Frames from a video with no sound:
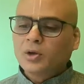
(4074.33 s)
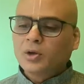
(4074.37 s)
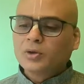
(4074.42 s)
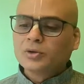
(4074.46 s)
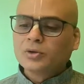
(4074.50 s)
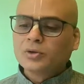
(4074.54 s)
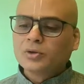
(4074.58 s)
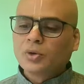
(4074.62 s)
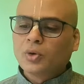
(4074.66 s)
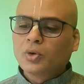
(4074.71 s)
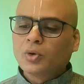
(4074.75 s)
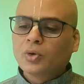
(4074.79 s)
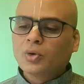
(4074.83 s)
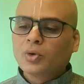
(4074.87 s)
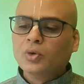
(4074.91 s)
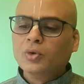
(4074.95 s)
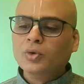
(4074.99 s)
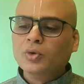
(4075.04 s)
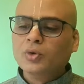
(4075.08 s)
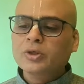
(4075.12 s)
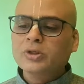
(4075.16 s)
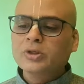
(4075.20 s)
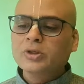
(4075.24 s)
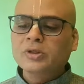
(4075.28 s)
So
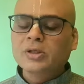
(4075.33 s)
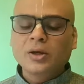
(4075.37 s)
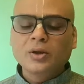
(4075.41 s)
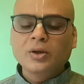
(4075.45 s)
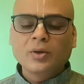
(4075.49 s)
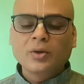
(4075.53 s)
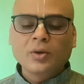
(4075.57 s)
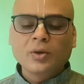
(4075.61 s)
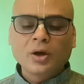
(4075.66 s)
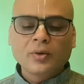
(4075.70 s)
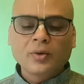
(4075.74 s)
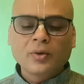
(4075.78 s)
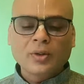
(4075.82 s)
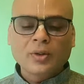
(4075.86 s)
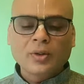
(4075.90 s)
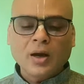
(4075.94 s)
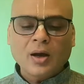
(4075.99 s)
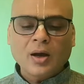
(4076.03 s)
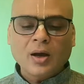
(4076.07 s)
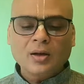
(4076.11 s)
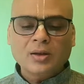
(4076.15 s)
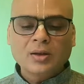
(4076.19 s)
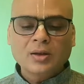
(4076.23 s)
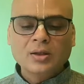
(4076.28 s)
who is the Yuga
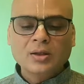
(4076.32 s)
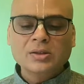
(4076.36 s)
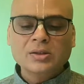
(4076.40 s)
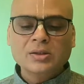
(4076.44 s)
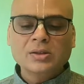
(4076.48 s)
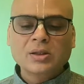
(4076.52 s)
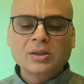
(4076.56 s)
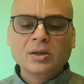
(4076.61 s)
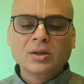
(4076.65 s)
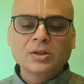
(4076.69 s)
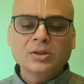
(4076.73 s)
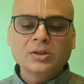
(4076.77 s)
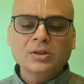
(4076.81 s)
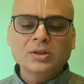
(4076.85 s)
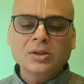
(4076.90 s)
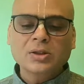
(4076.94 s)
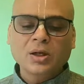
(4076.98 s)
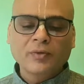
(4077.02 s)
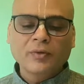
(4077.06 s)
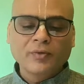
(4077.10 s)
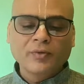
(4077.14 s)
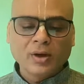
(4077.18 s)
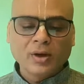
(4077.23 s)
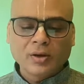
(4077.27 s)
avatar? He is
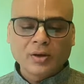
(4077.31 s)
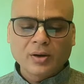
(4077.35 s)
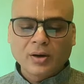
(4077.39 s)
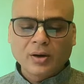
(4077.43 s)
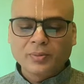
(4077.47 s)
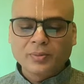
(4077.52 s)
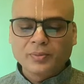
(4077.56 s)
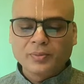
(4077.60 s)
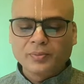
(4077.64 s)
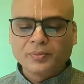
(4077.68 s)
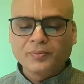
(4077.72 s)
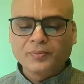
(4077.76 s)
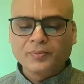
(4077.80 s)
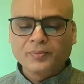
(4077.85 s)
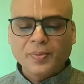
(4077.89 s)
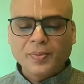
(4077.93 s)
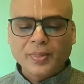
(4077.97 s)
Krishna Varnam.